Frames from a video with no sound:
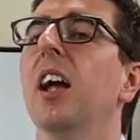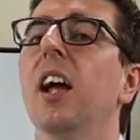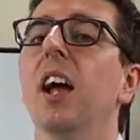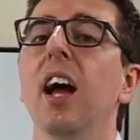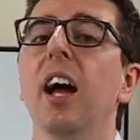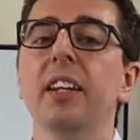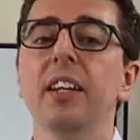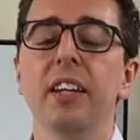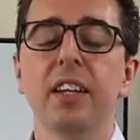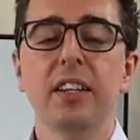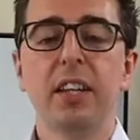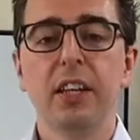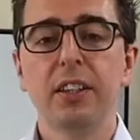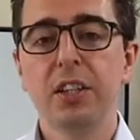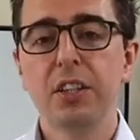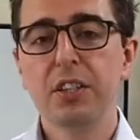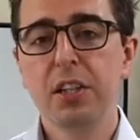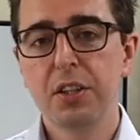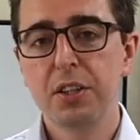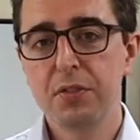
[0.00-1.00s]
And there's
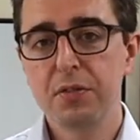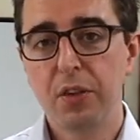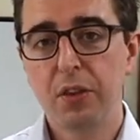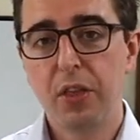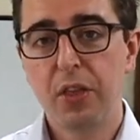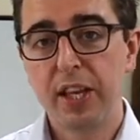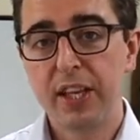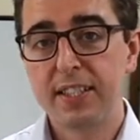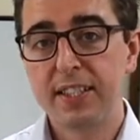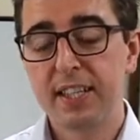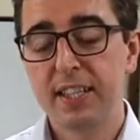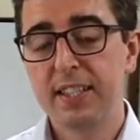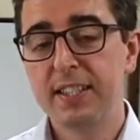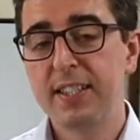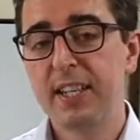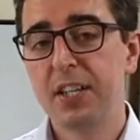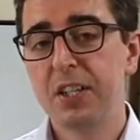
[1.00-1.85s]
lots of other things to consider.